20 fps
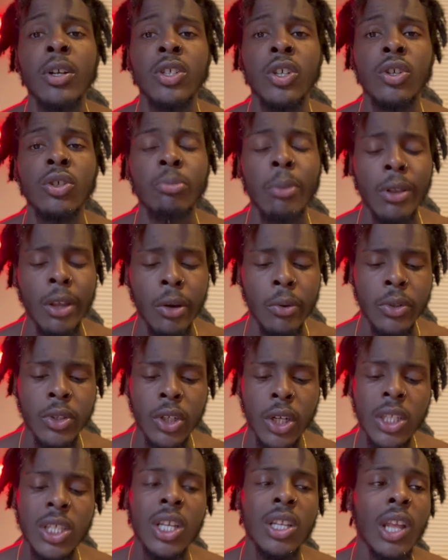Excuse my language.
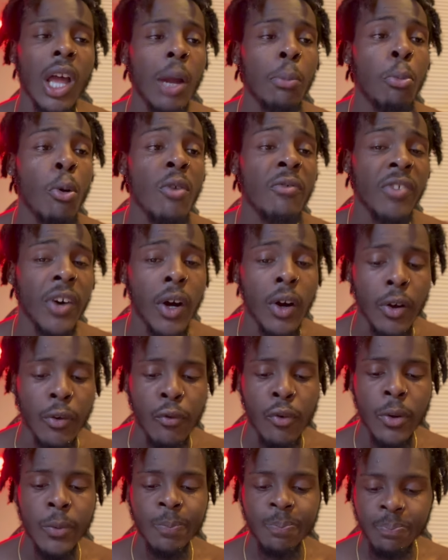It's a 9.5.
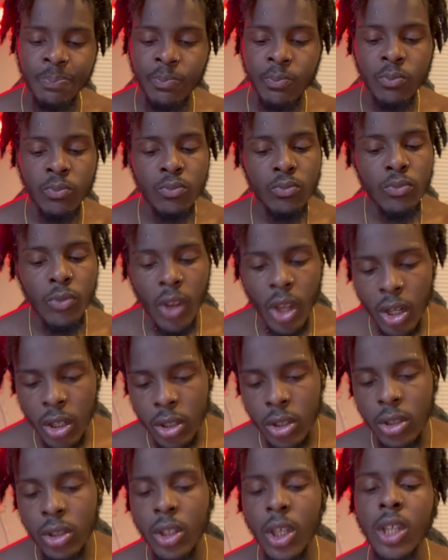
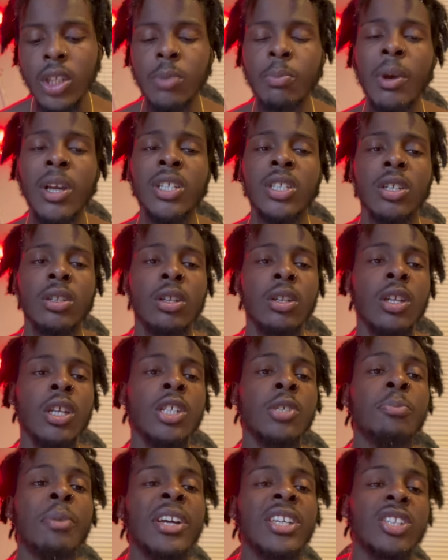
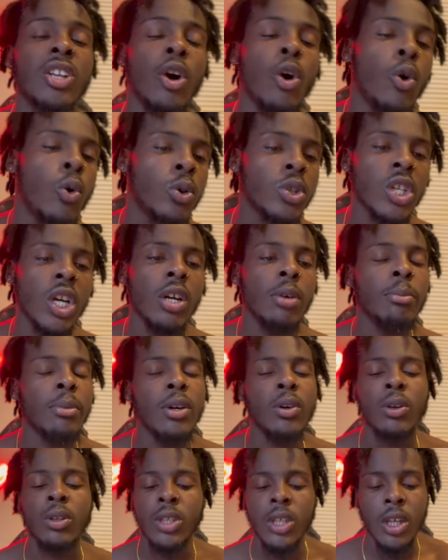This makes the whole entire
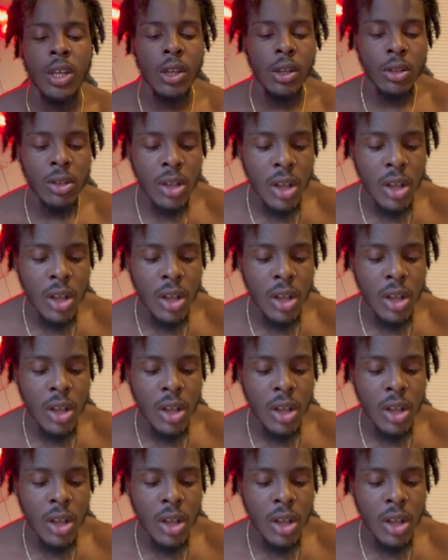meal a 10.